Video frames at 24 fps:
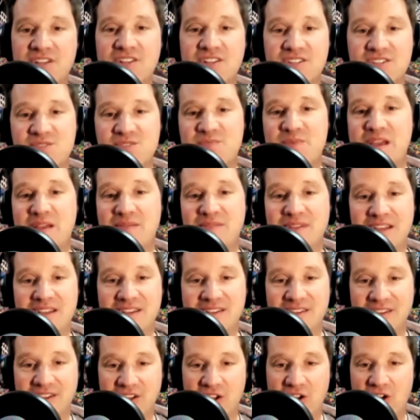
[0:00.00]
This may
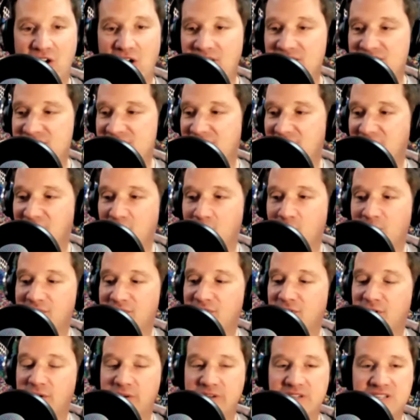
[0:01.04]
be, I was telling you
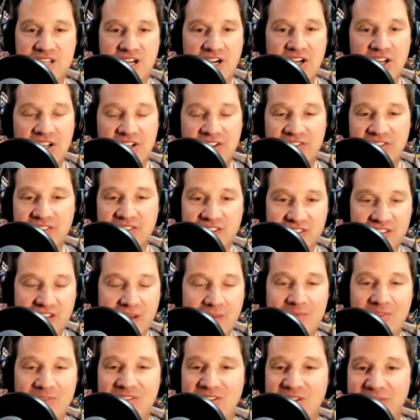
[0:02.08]
before we started this
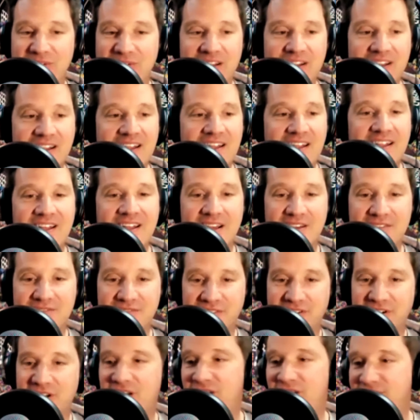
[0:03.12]
episode about
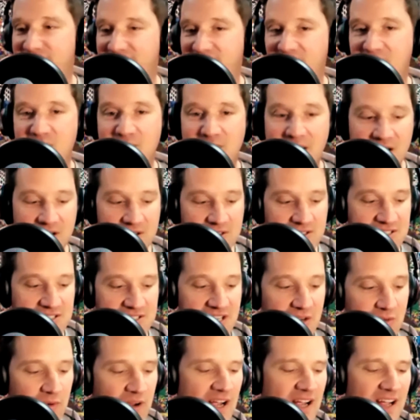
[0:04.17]
a friend of mine who
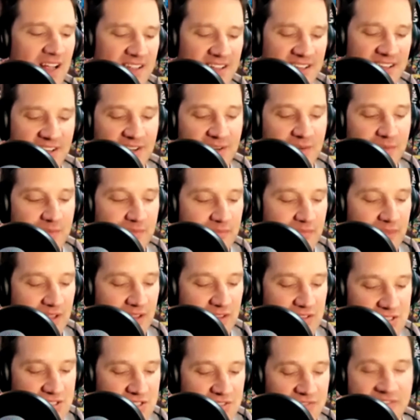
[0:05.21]
said, well,
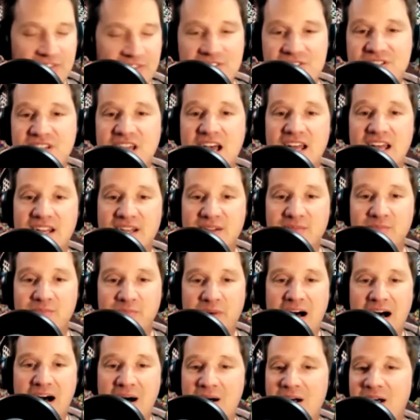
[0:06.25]
Sufjan's gotten,
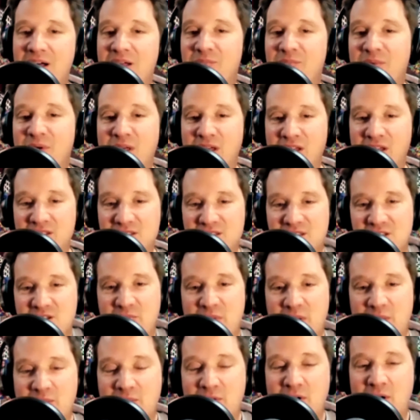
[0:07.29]
it's a little
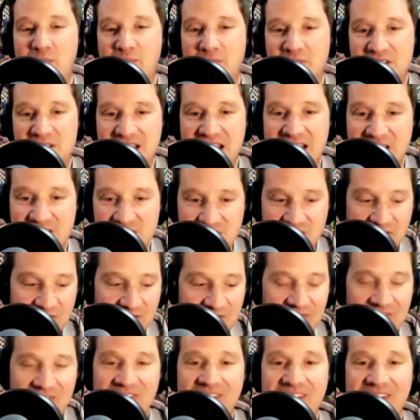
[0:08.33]
bit more pretentious.